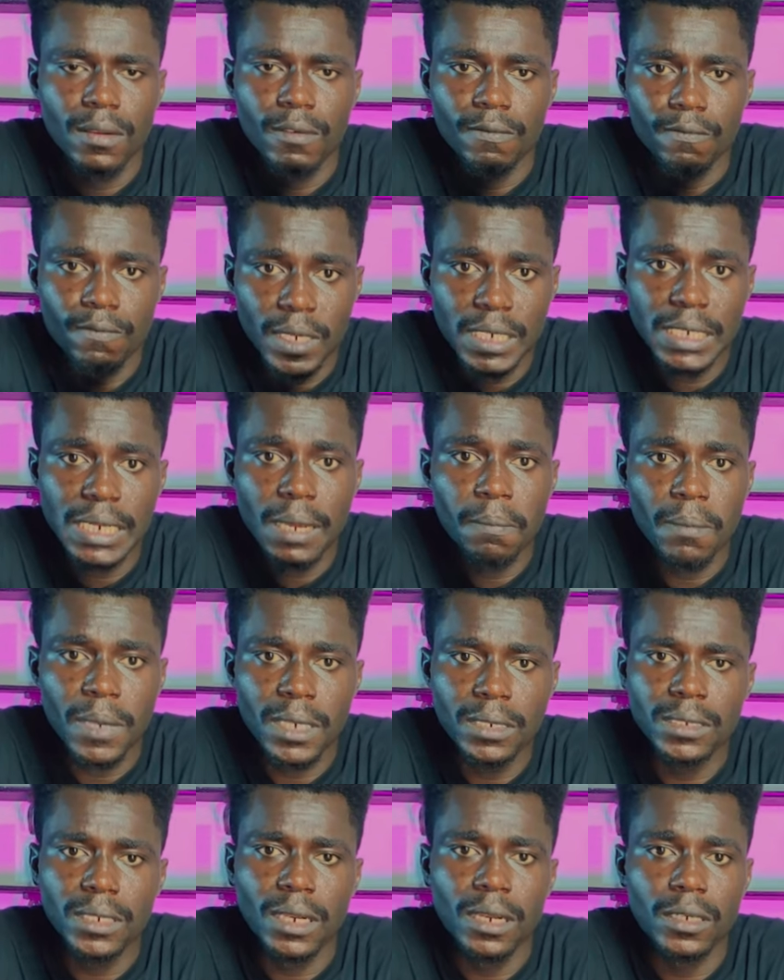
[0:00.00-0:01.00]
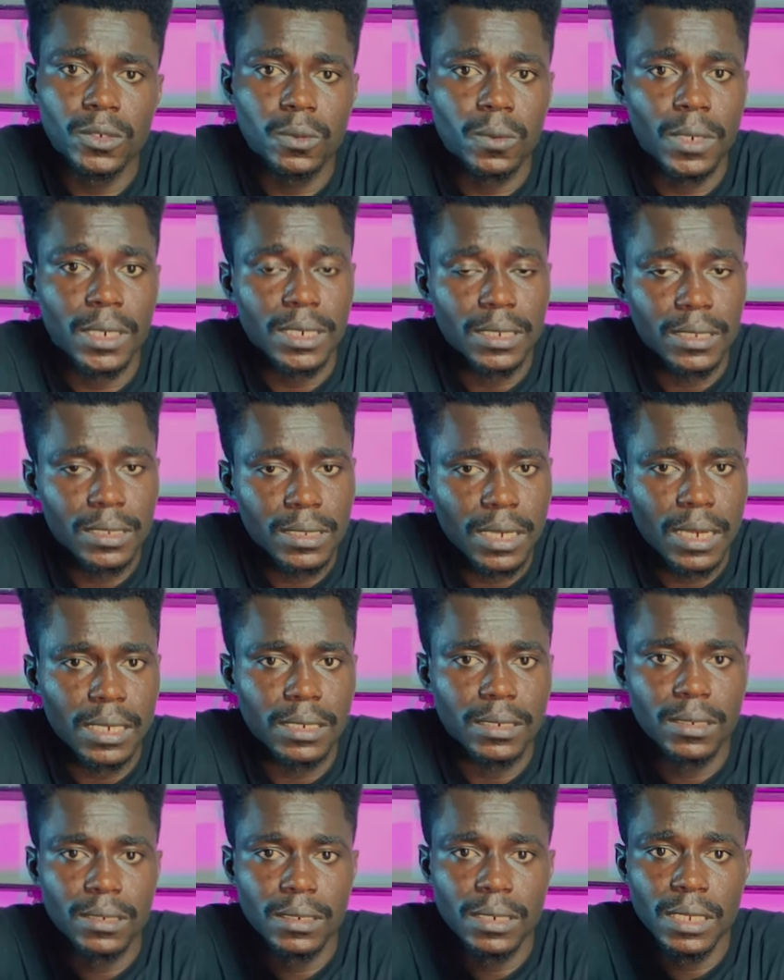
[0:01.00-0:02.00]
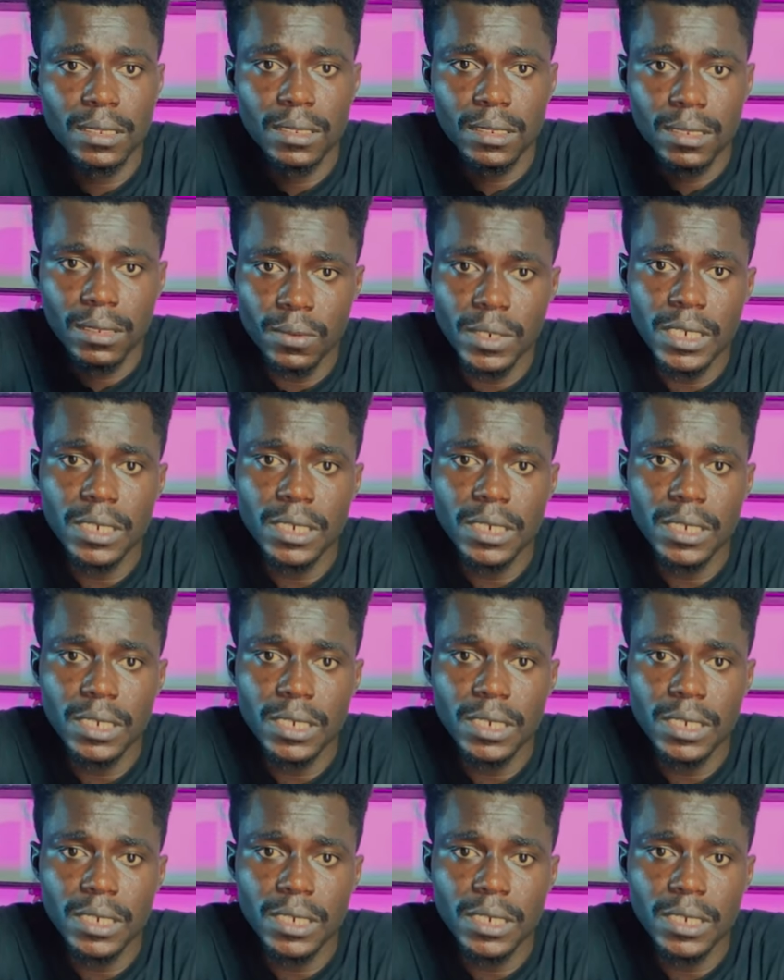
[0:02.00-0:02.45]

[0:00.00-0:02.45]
fundamental to understand the three